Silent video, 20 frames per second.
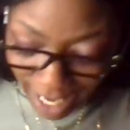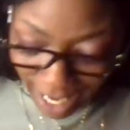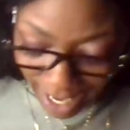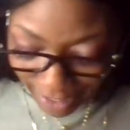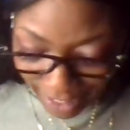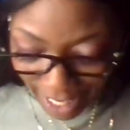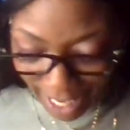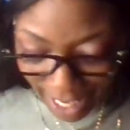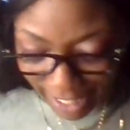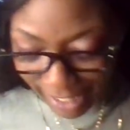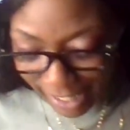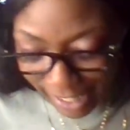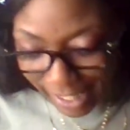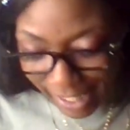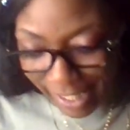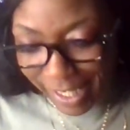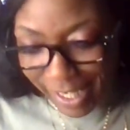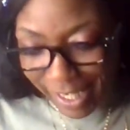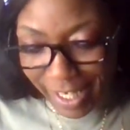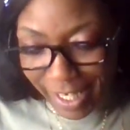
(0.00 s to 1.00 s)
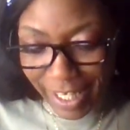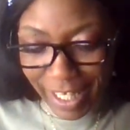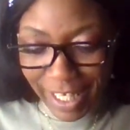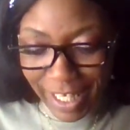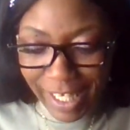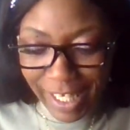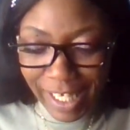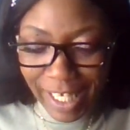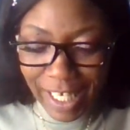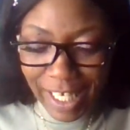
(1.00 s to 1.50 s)
now, yes,
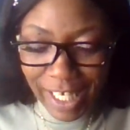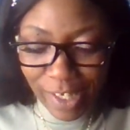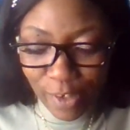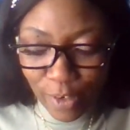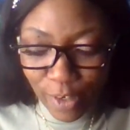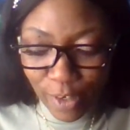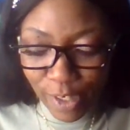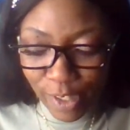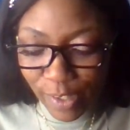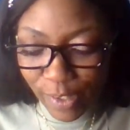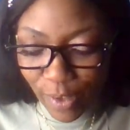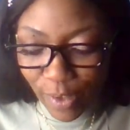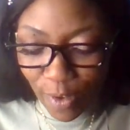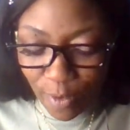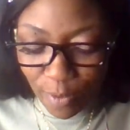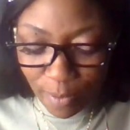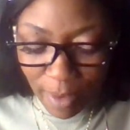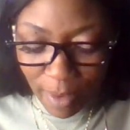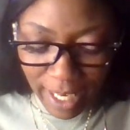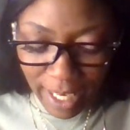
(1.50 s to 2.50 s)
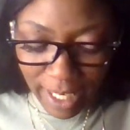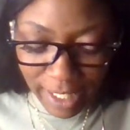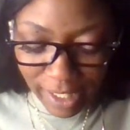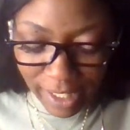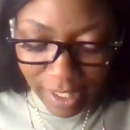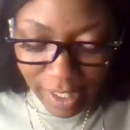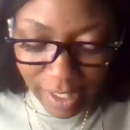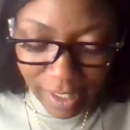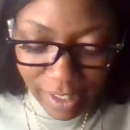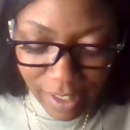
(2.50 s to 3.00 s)
this is your
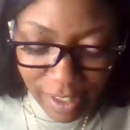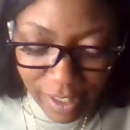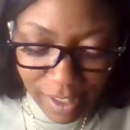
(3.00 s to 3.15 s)
soulmate.